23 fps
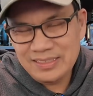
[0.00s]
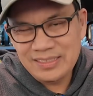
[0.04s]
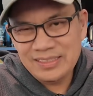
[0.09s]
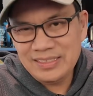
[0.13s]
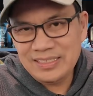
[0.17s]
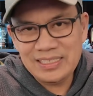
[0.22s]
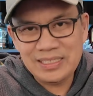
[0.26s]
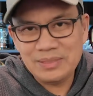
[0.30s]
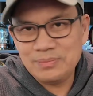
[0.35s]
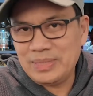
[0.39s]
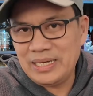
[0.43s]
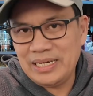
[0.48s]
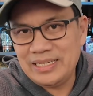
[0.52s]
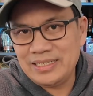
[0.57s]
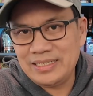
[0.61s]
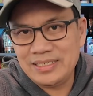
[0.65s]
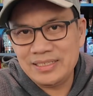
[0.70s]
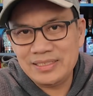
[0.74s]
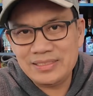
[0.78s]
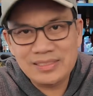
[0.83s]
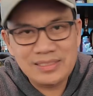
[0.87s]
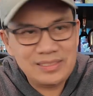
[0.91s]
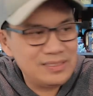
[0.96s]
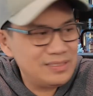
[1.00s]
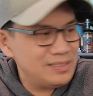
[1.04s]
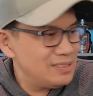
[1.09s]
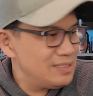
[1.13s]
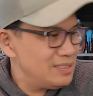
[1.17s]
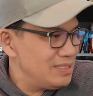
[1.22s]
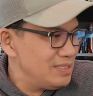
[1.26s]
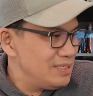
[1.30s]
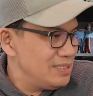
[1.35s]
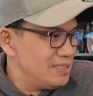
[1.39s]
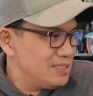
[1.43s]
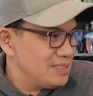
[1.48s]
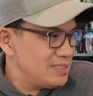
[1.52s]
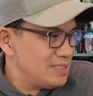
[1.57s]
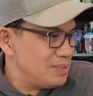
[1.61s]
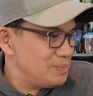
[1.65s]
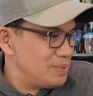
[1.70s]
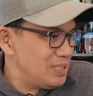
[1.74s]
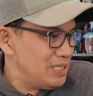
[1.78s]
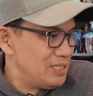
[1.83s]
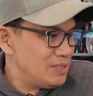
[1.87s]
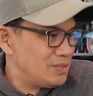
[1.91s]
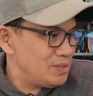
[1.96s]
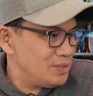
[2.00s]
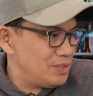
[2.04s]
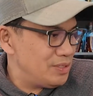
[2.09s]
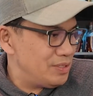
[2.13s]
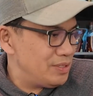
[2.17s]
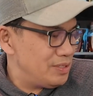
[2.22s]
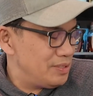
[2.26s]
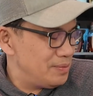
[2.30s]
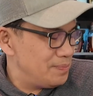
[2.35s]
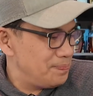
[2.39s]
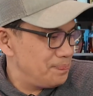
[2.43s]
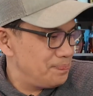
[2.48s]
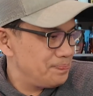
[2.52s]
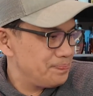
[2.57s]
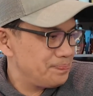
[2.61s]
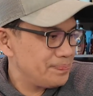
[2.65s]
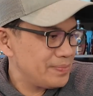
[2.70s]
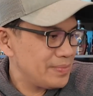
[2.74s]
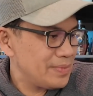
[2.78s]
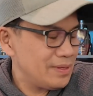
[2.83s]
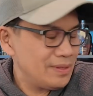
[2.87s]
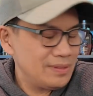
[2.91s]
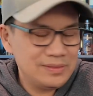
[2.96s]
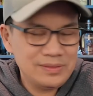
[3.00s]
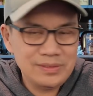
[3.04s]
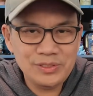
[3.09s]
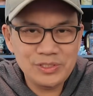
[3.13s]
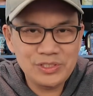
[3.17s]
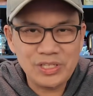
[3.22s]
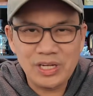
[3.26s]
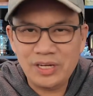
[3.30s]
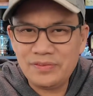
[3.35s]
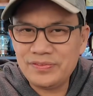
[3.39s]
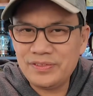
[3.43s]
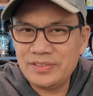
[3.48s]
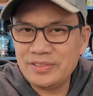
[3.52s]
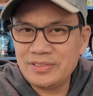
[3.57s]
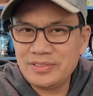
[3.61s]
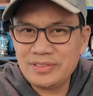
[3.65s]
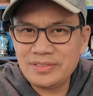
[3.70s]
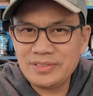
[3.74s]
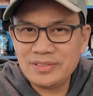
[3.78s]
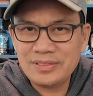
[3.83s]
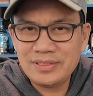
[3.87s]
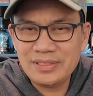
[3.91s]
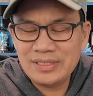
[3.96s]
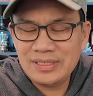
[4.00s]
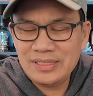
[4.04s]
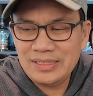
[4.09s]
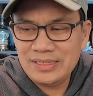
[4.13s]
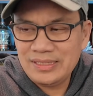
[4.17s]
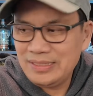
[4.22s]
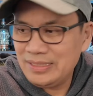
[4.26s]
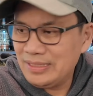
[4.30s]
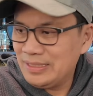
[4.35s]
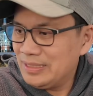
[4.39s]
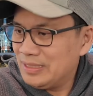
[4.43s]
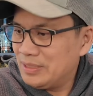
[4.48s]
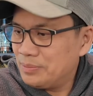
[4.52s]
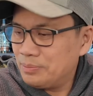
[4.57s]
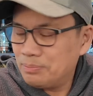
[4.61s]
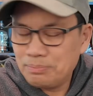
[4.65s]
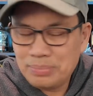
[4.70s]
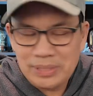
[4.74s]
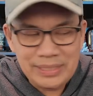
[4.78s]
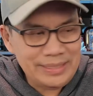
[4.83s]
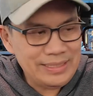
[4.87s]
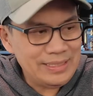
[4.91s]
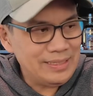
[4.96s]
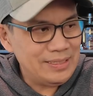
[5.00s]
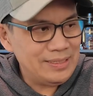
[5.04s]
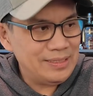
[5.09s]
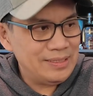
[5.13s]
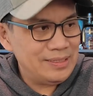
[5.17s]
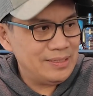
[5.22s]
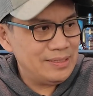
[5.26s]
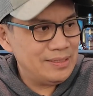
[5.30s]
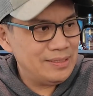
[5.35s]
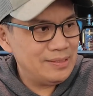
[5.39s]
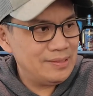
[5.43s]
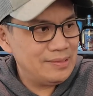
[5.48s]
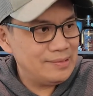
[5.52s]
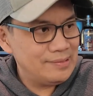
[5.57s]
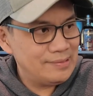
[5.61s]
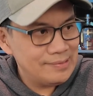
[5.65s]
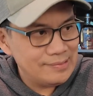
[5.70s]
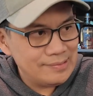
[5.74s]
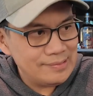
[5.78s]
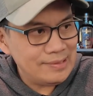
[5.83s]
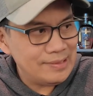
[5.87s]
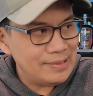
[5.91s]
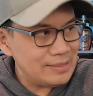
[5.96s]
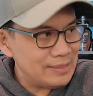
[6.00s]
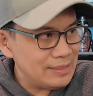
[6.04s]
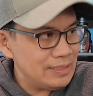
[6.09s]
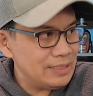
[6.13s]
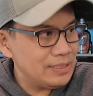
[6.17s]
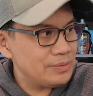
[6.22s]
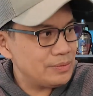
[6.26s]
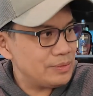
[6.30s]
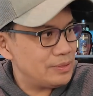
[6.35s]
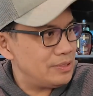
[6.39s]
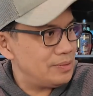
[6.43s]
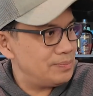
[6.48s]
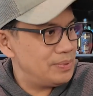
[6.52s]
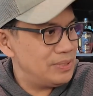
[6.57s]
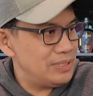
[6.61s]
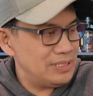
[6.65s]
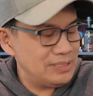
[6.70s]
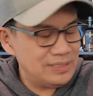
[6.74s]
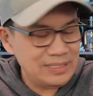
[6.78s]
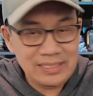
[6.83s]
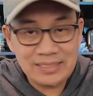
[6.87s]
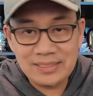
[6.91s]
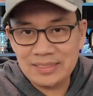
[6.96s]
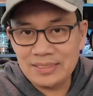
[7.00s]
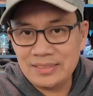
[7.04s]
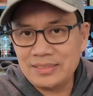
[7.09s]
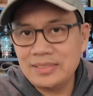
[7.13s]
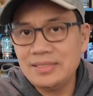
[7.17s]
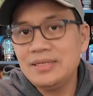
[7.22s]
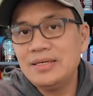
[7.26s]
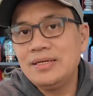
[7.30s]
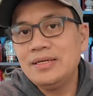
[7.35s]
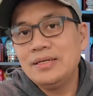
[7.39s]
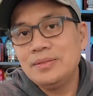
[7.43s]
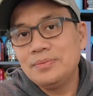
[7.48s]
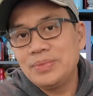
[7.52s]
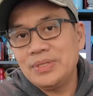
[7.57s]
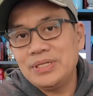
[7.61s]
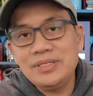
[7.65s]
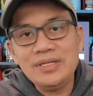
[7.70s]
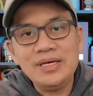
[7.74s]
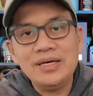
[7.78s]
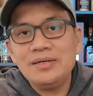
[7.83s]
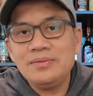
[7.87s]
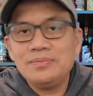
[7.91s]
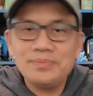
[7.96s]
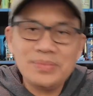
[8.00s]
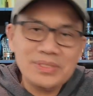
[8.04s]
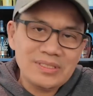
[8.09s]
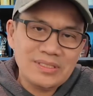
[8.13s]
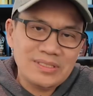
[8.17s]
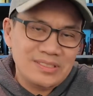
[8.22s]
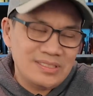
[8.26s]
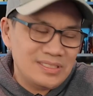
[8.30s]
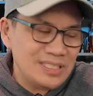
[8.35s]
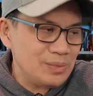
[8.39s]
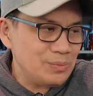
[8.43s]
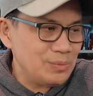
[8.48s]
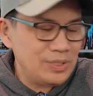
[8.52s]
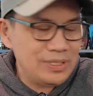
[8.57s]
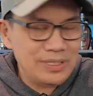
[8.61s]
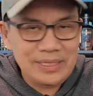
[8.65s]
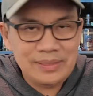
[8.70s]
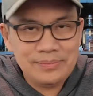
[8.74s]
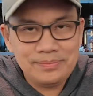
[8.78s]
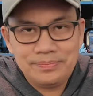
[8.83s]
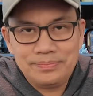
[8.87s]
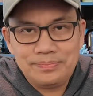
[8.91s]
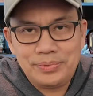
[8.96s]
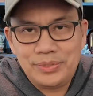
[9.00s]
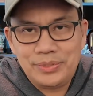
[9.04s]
you end up buying it. Some things were new shelfers, but a lot of things were pretty decent. But some were like